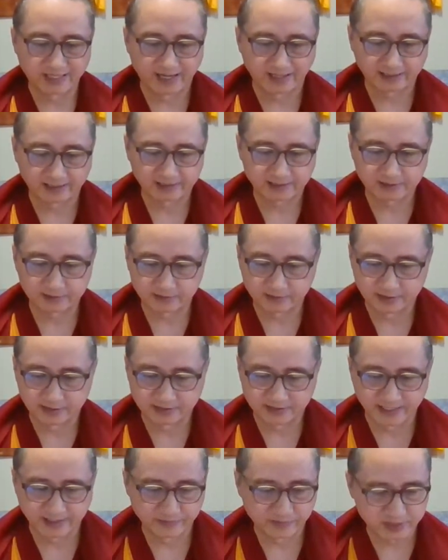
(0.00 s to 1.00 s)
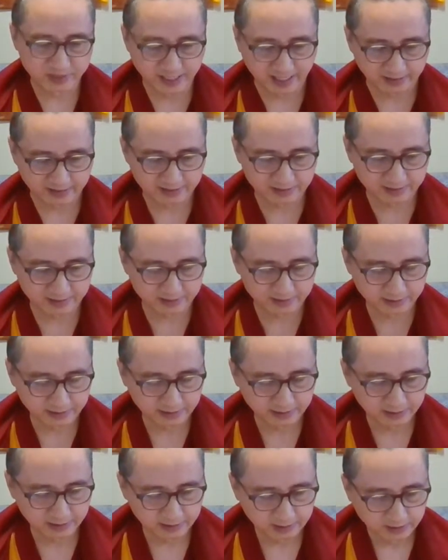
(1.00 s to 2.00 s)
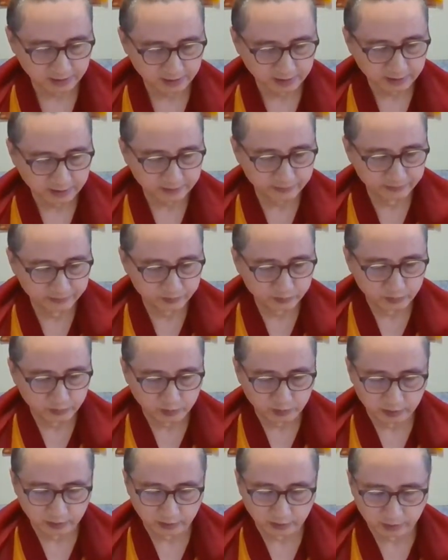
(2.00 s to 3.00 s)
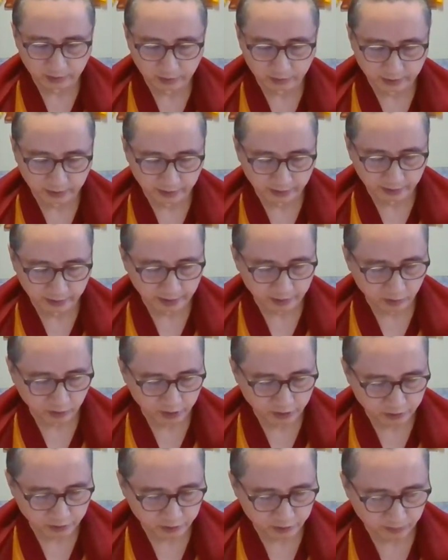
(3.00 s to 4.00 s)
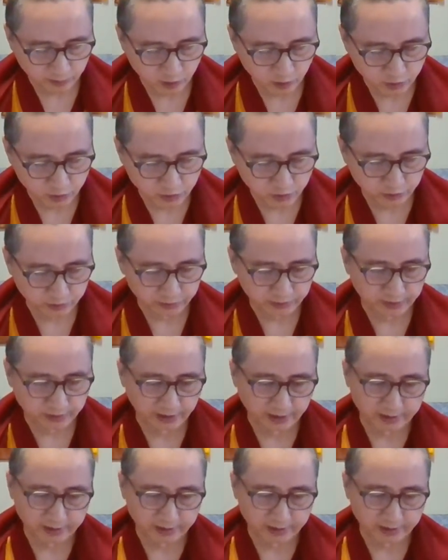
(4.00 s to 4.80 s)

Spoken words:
text, the same text on the great collection of Lojong